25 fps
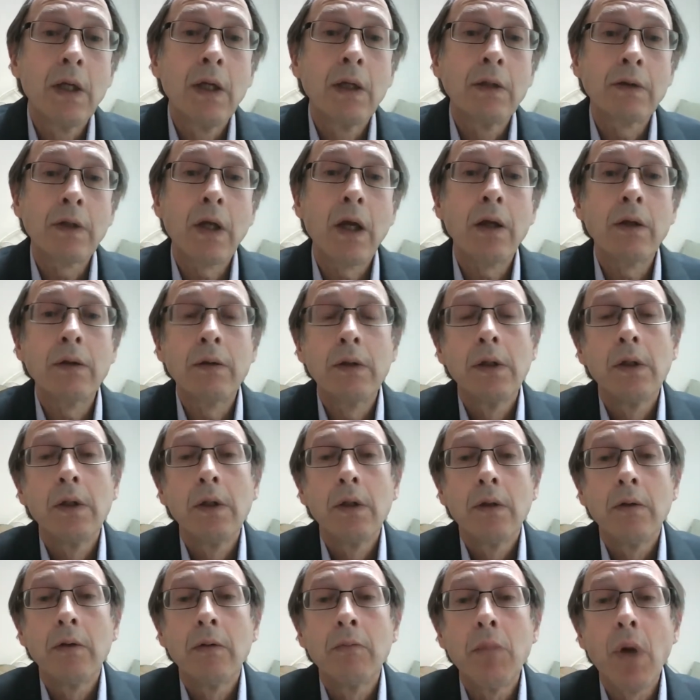So
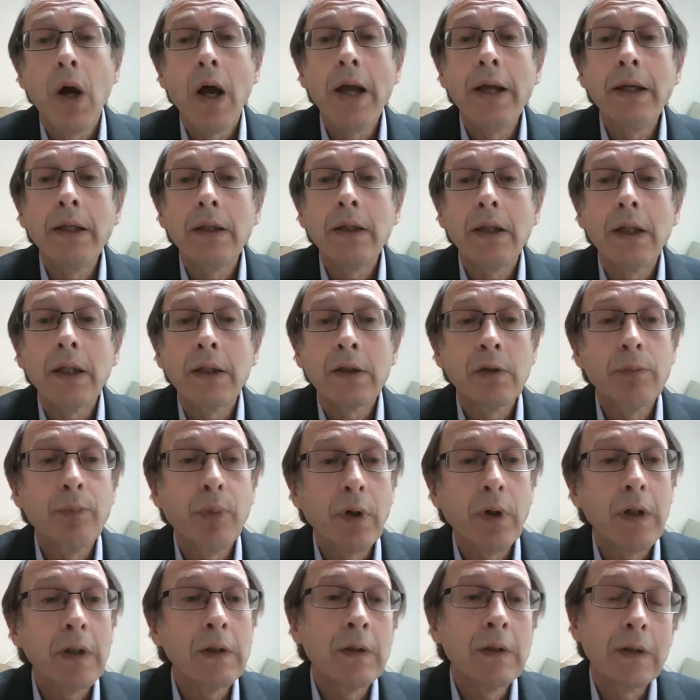my
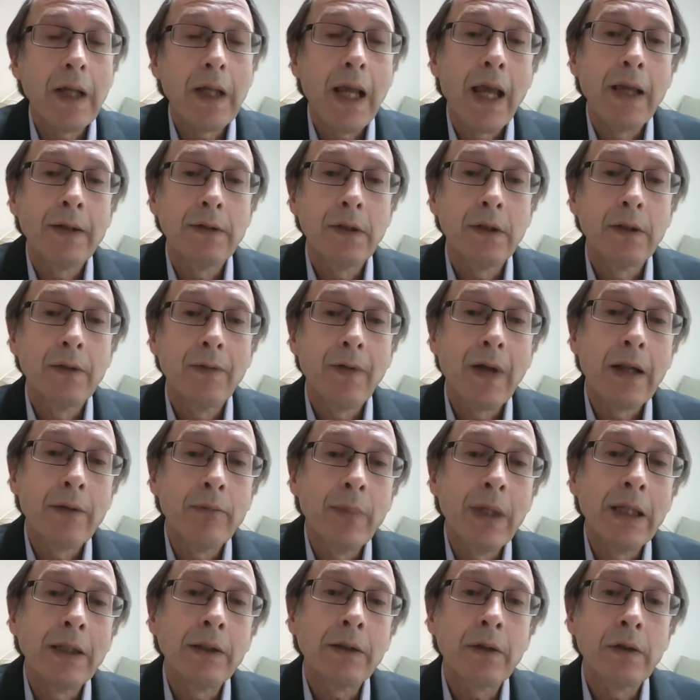experience as a
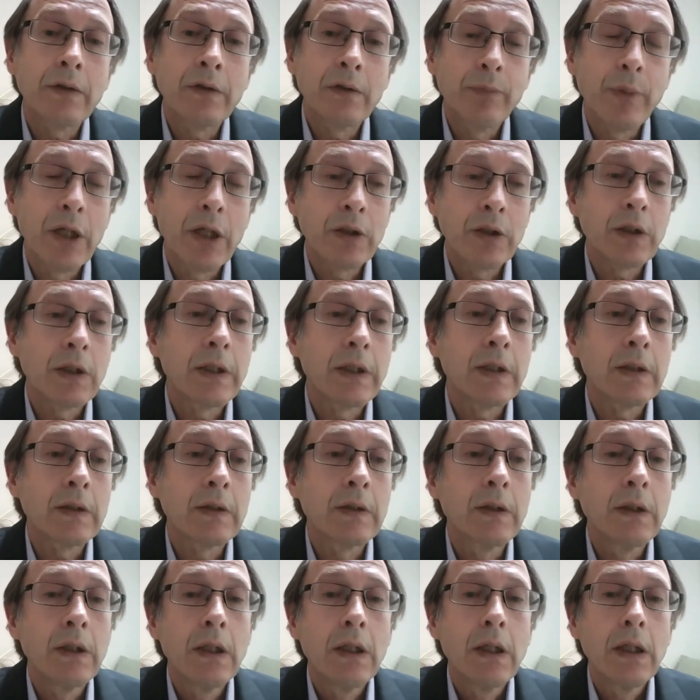developmental specialist